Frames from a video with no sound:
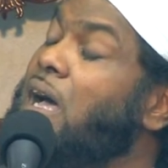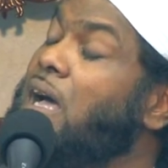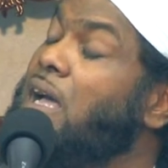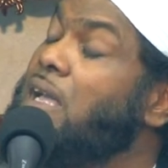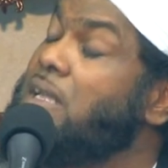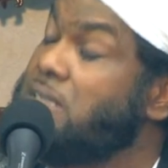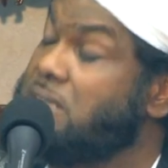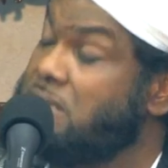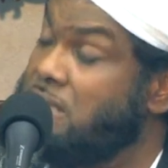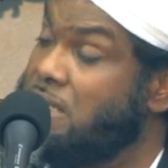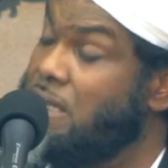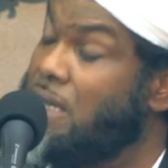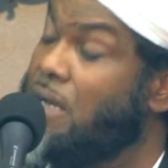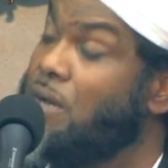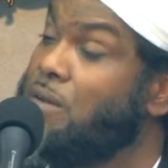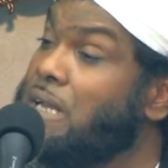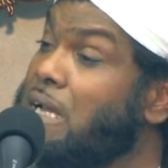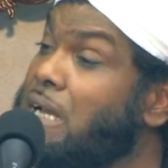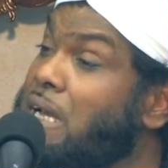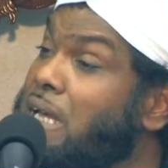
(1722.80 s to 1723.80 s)
You see how
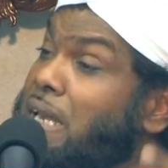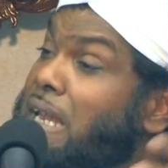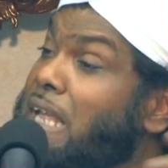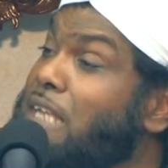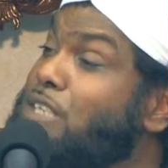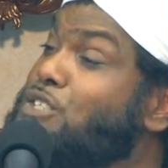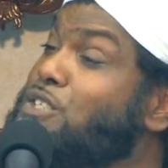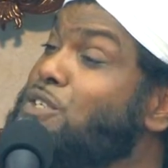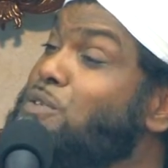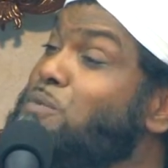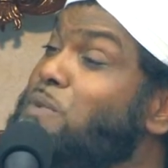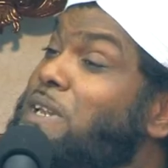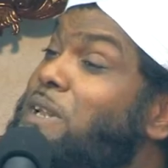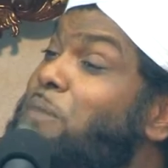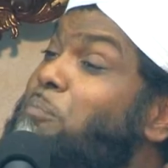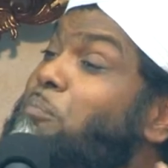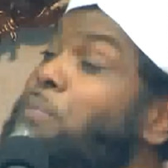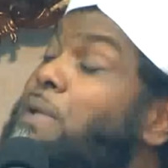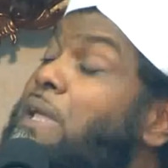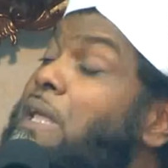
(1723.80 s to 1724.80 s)
the connection with the
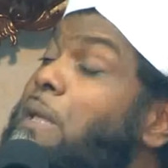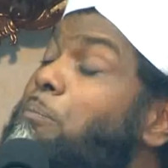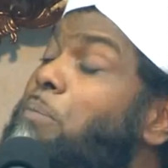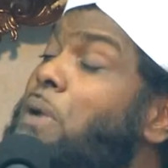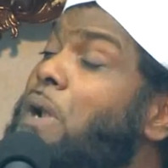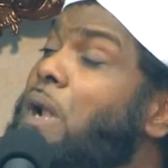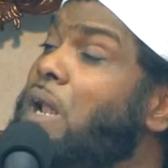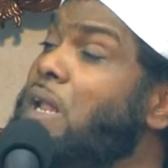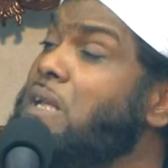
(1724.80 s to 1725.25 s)
people